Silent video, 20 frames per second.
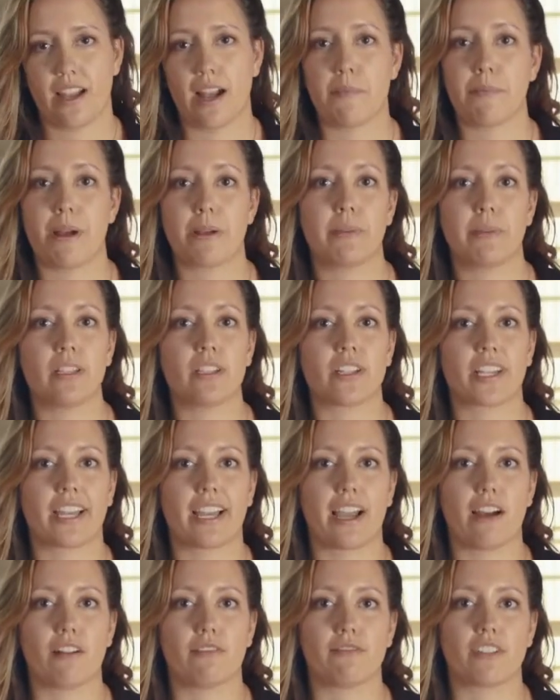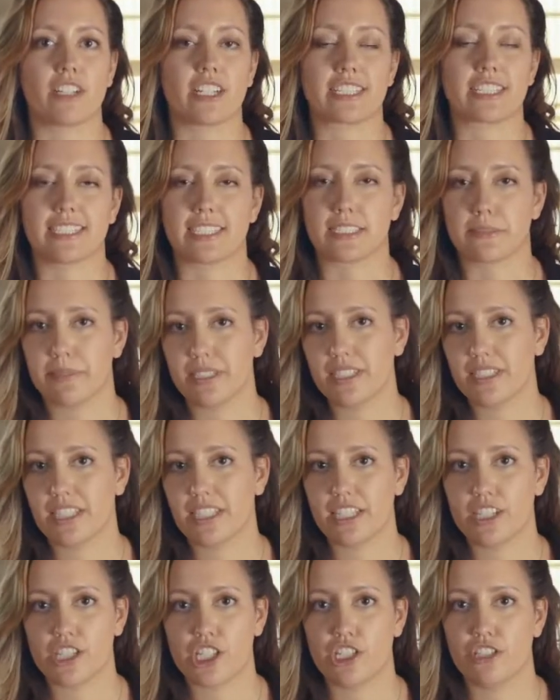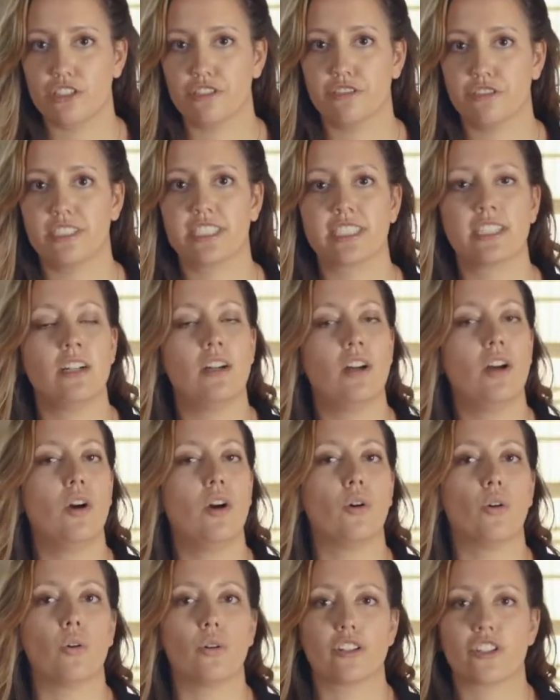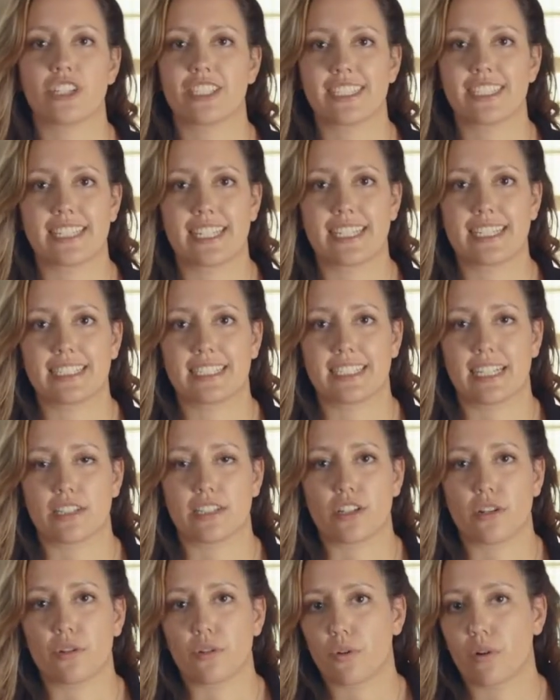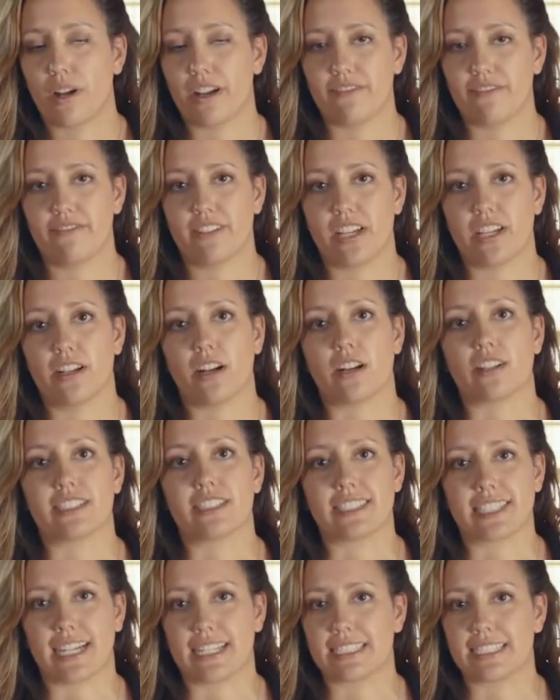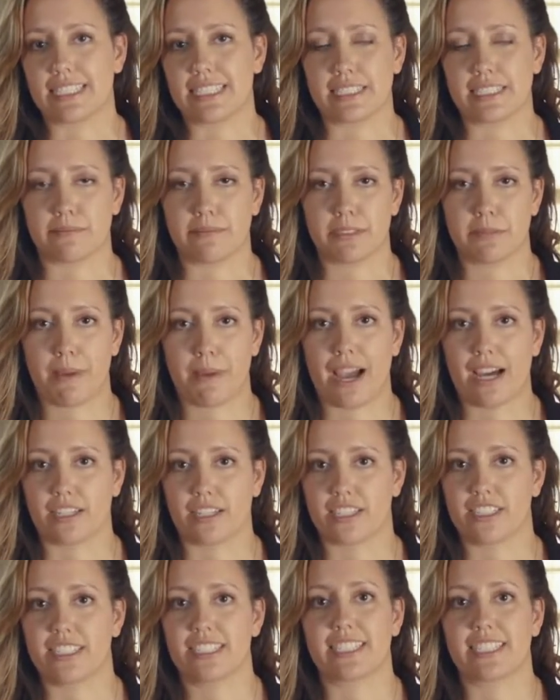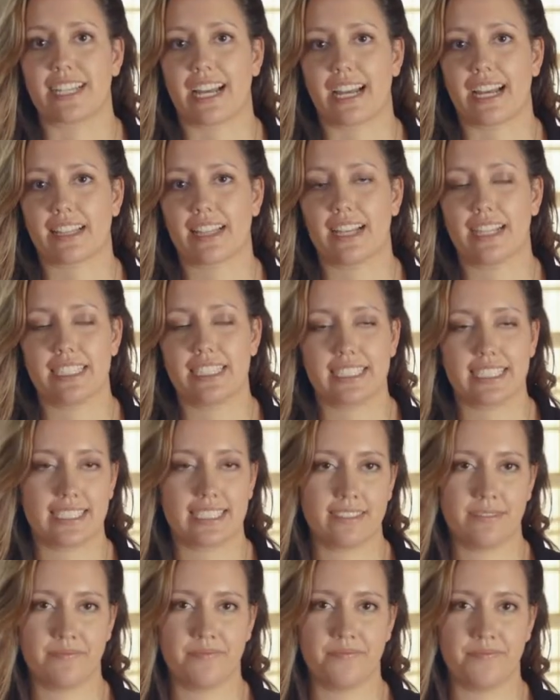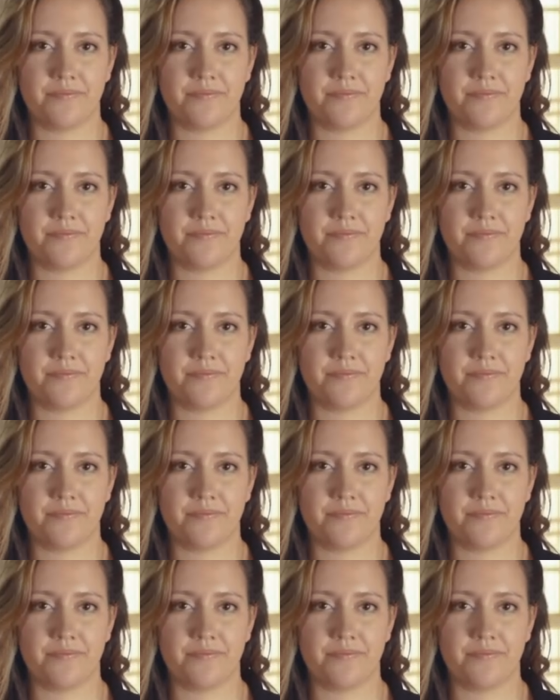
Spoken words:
I might be looking out for accessibility issues or just things that don't quite fit our design system's patterns and guidelines.